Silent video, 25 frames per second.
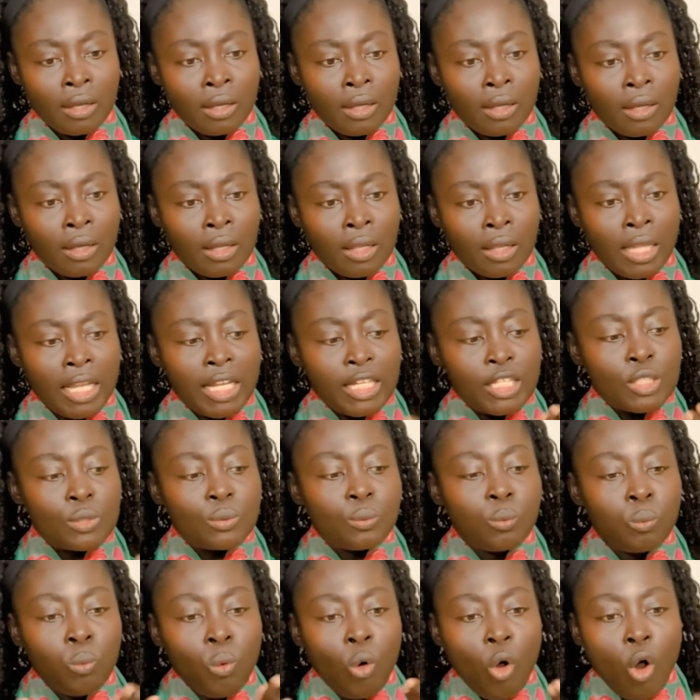let's
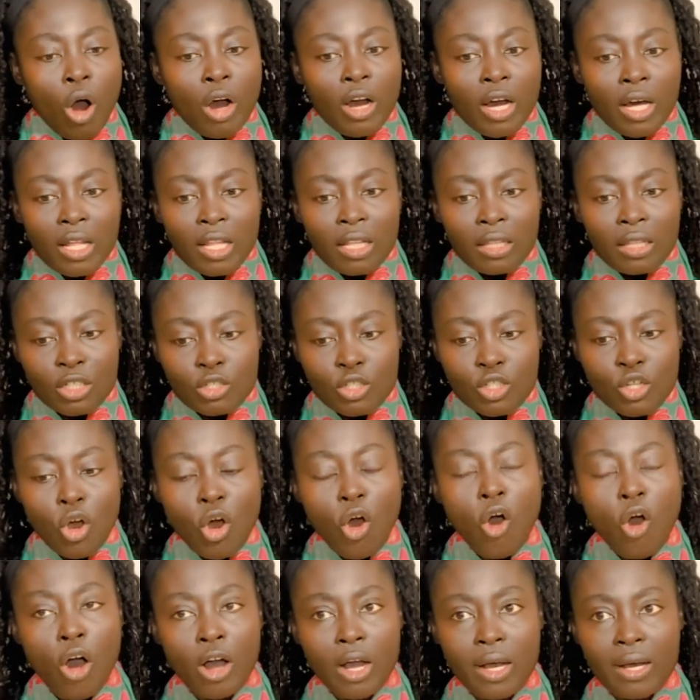walk the
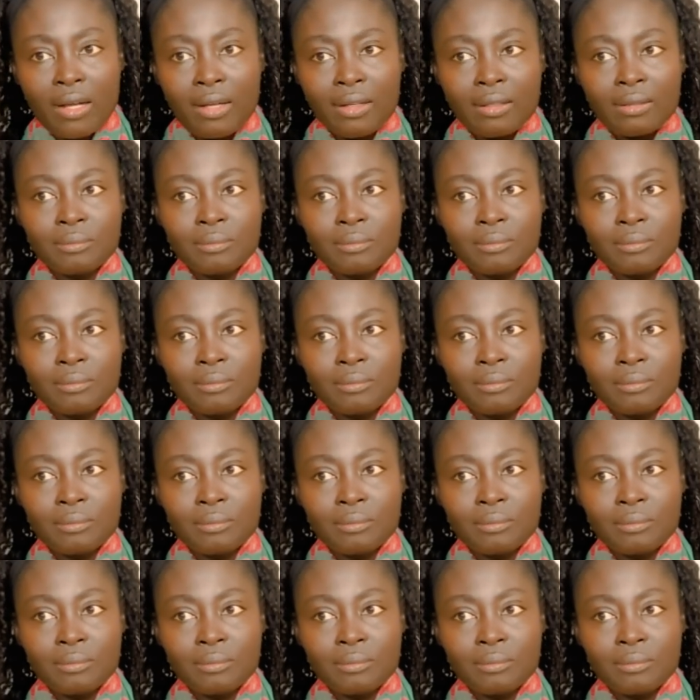talk.